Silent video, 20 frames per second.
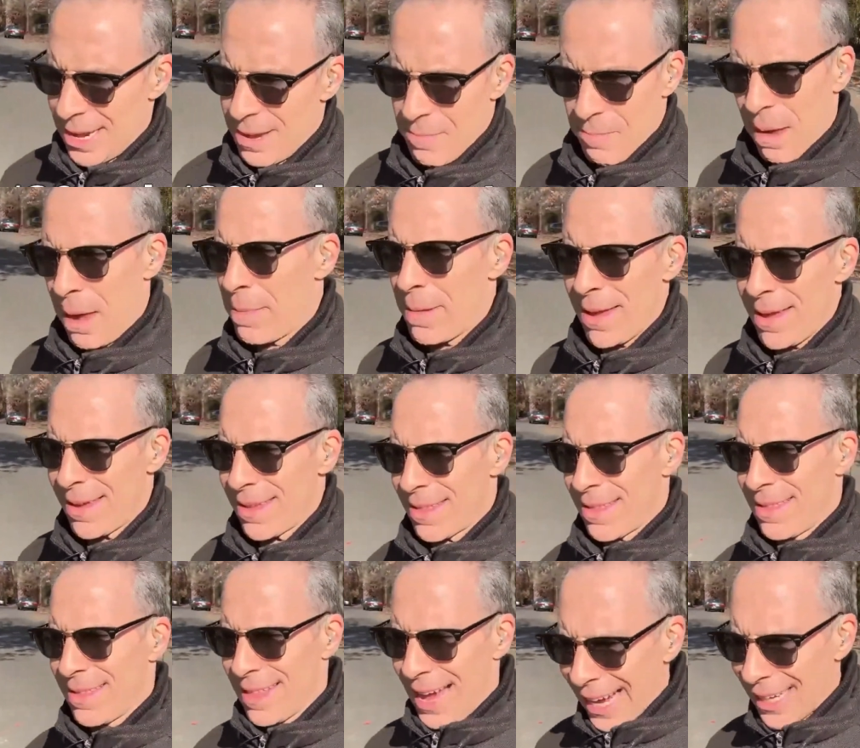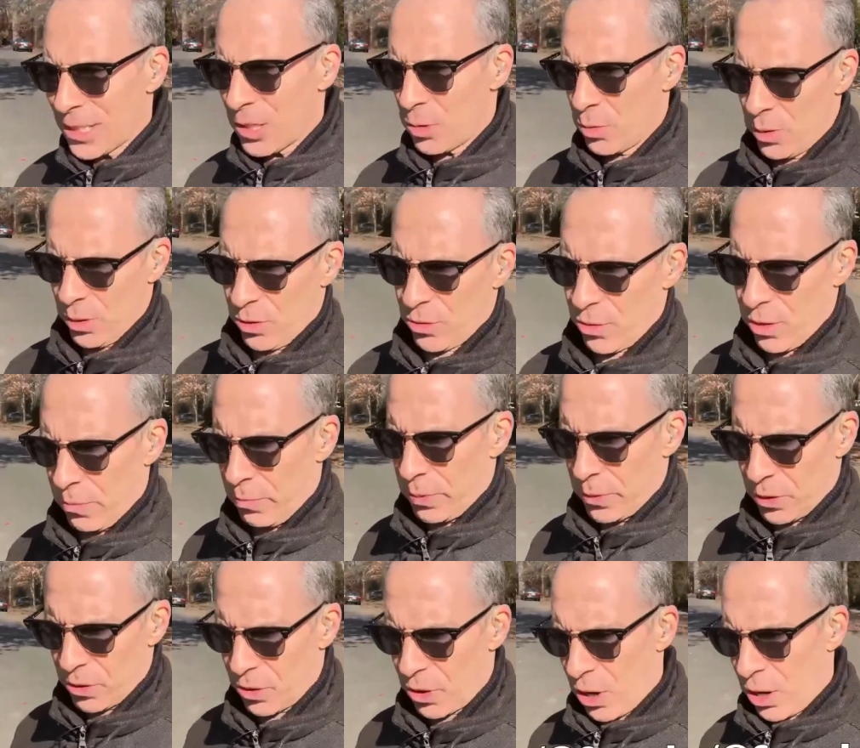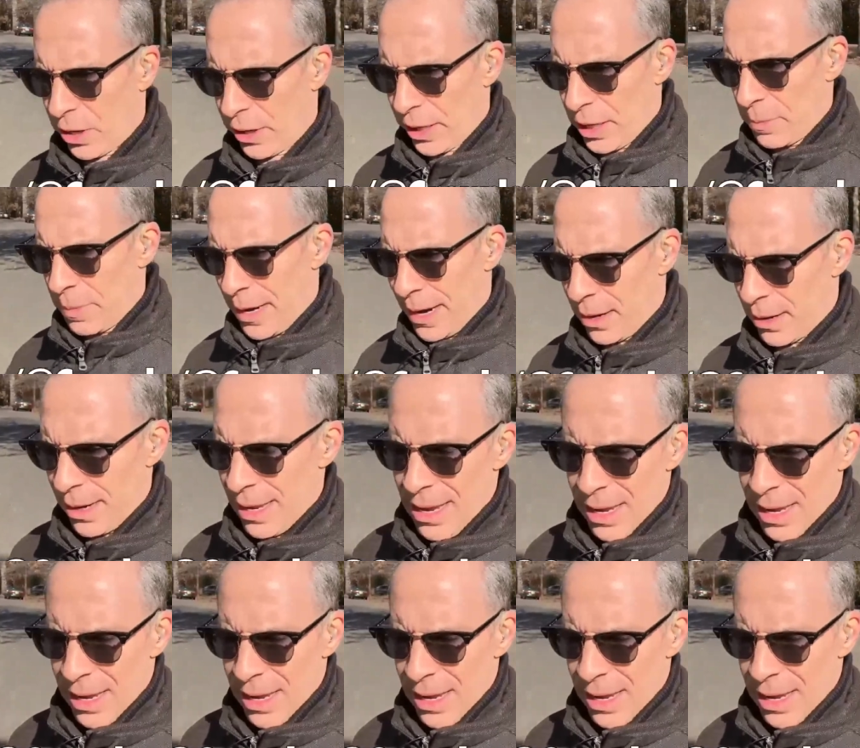maybe that's what Trump is talking about.